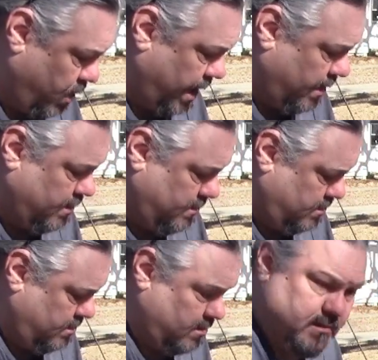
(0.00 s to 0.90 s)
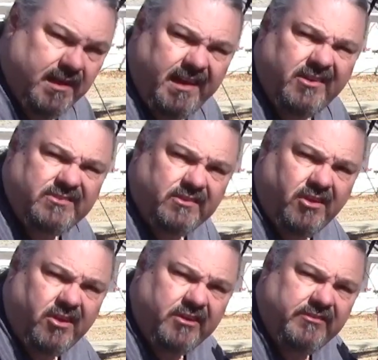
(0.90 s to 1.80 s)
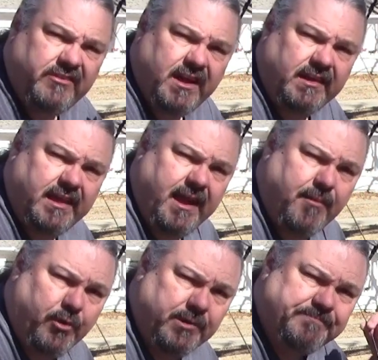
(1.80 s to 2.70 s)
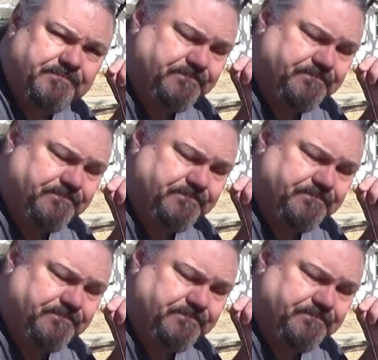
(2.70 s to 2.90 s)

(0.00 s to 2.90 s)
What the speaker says: wire, I know it's a little hard to see on camera.